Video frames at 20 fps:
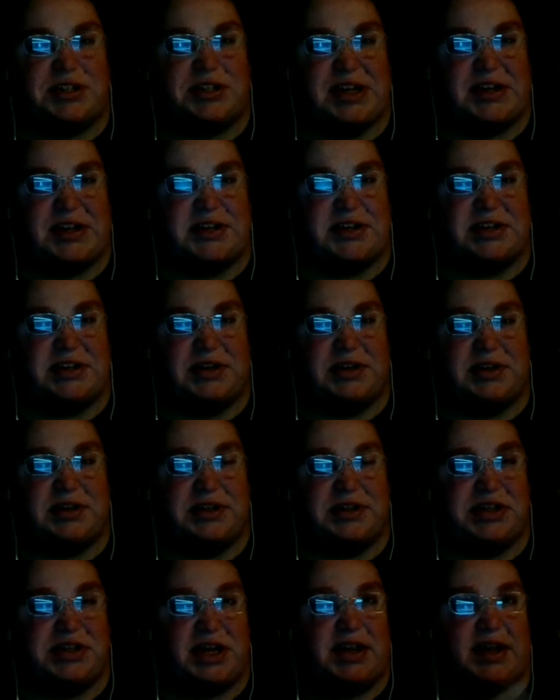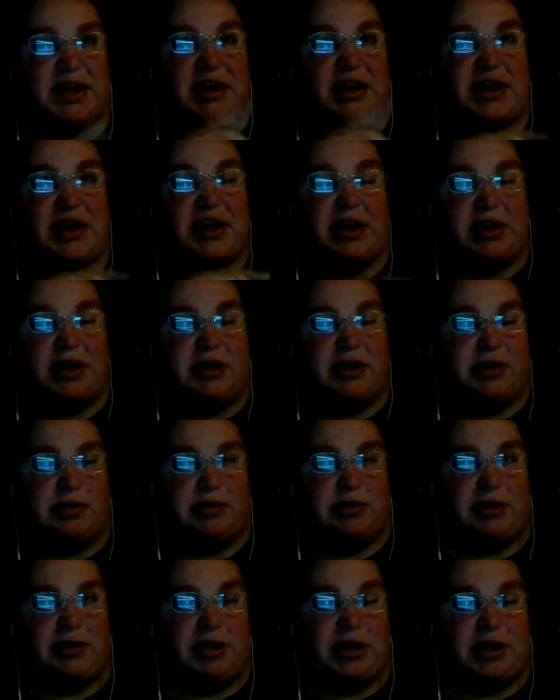say Say that again. I didn't
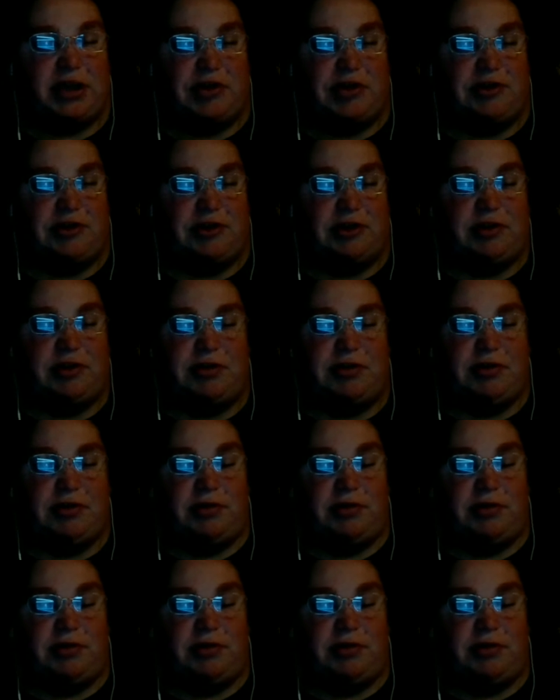quite catch it.